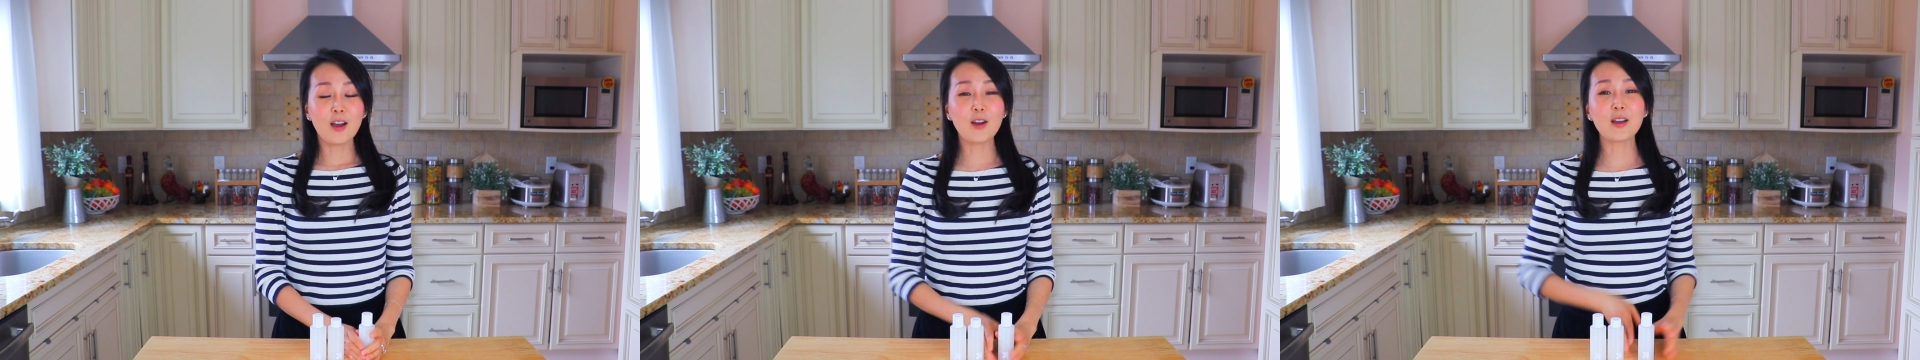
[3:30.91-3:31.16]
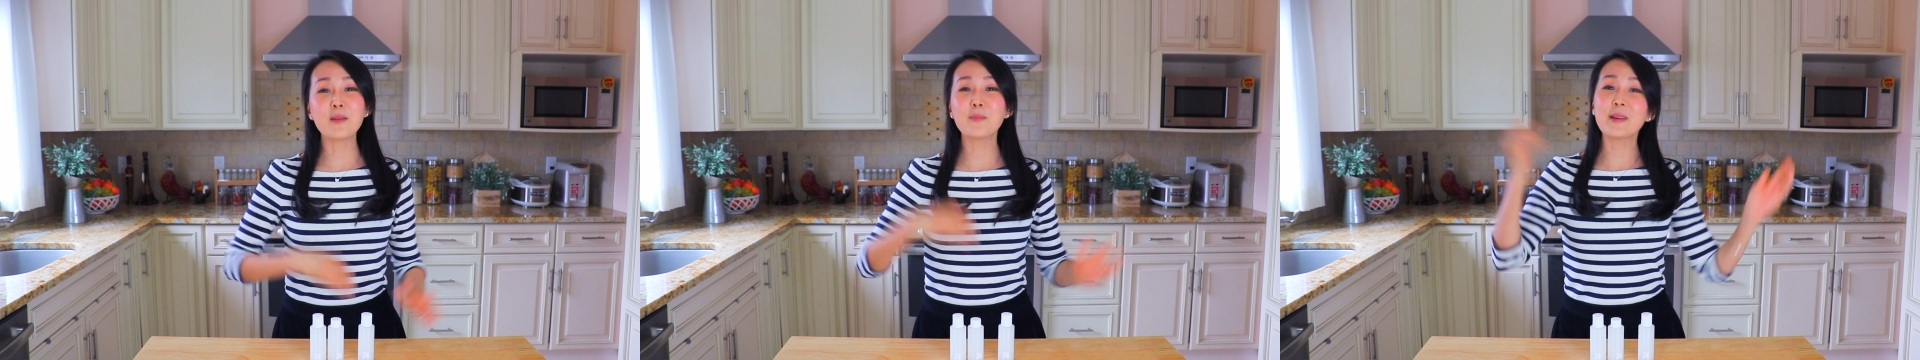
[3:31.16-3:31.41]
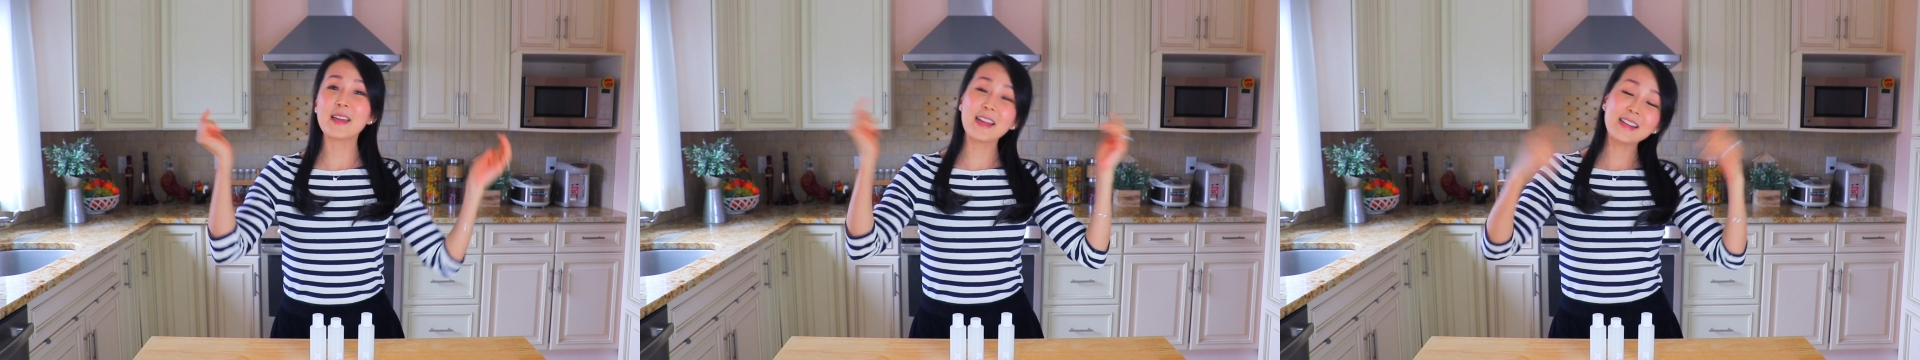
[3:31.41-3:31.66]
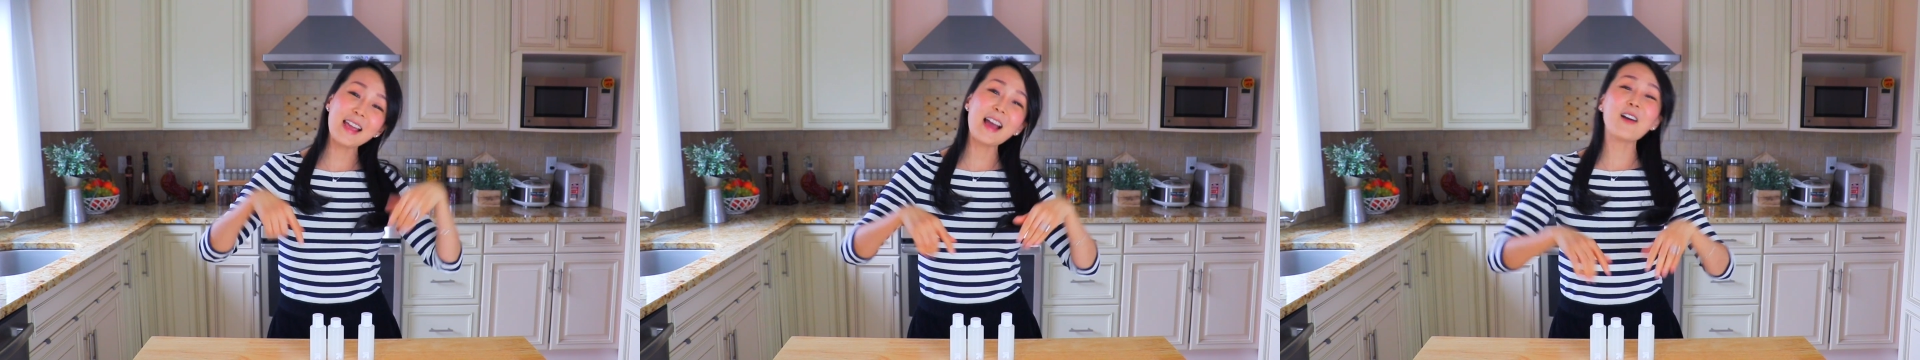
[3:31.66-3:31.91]
Okay, but
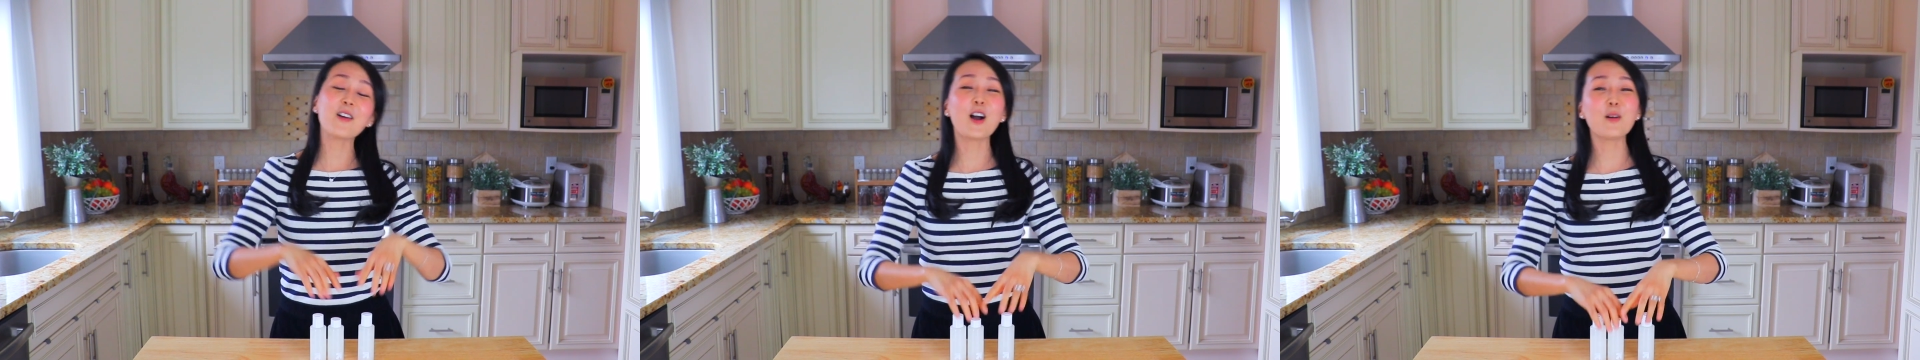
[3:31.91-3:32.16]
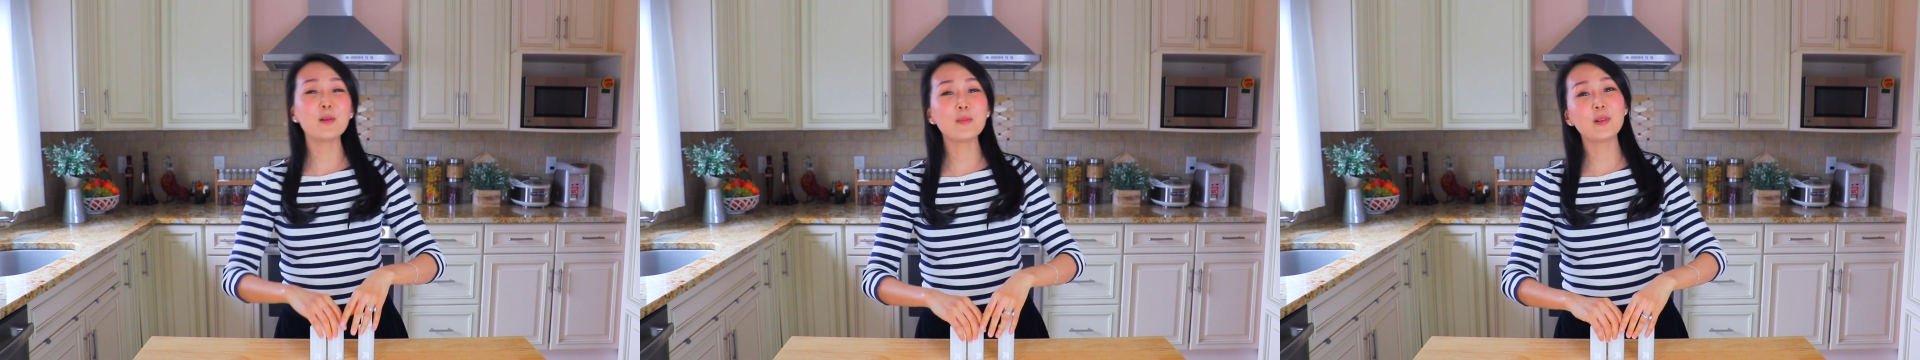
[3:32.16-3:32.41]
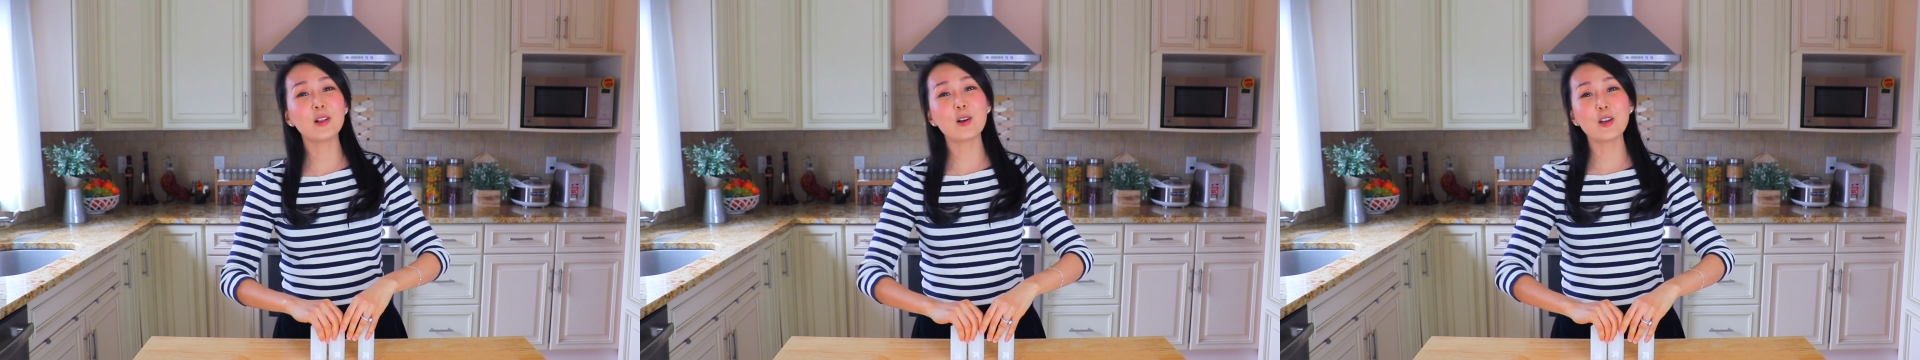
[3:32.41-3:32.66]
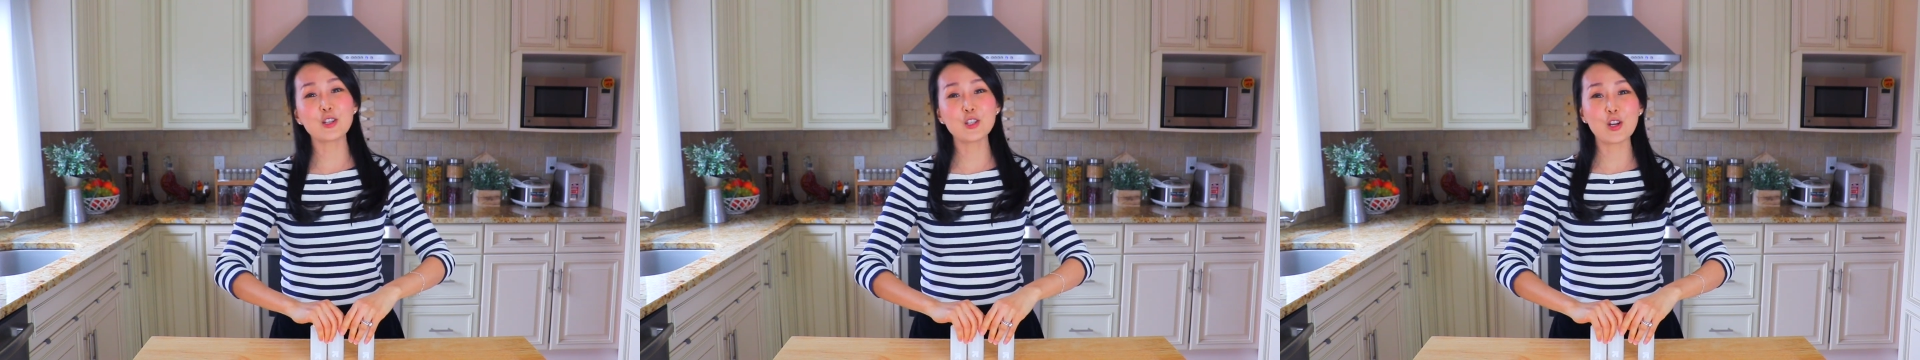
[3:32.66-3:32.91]
anyhow, comment below
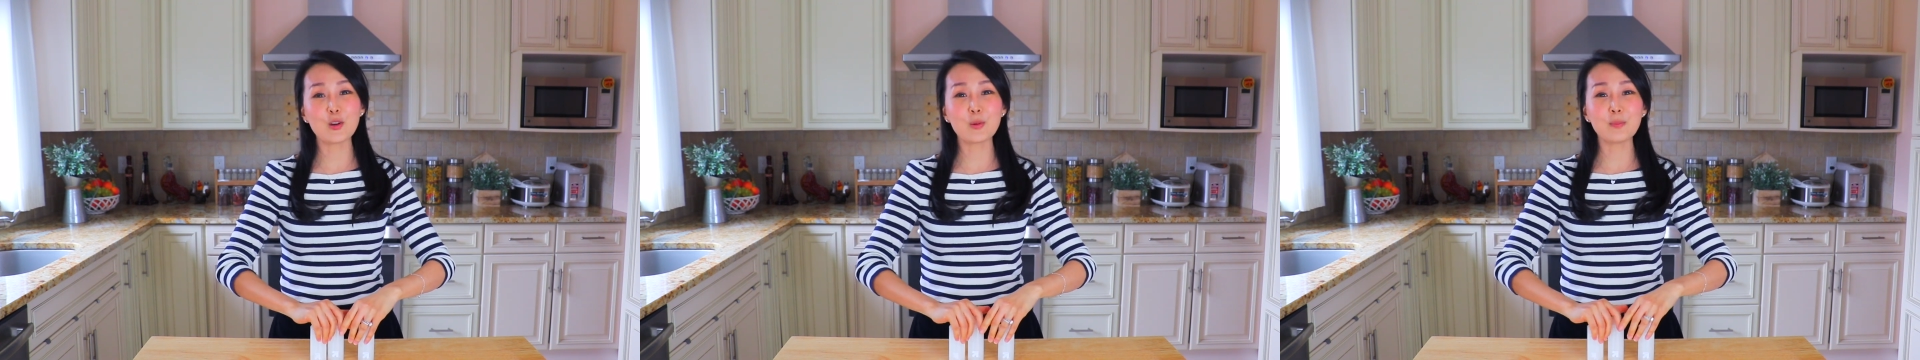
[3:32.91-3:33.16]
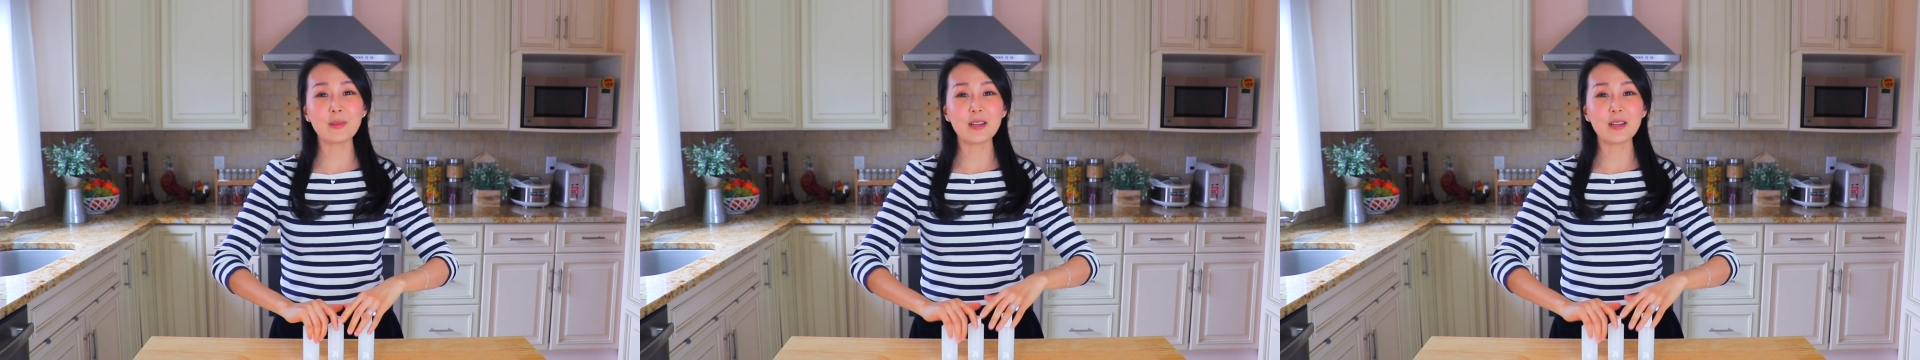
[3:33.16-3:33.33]
and share with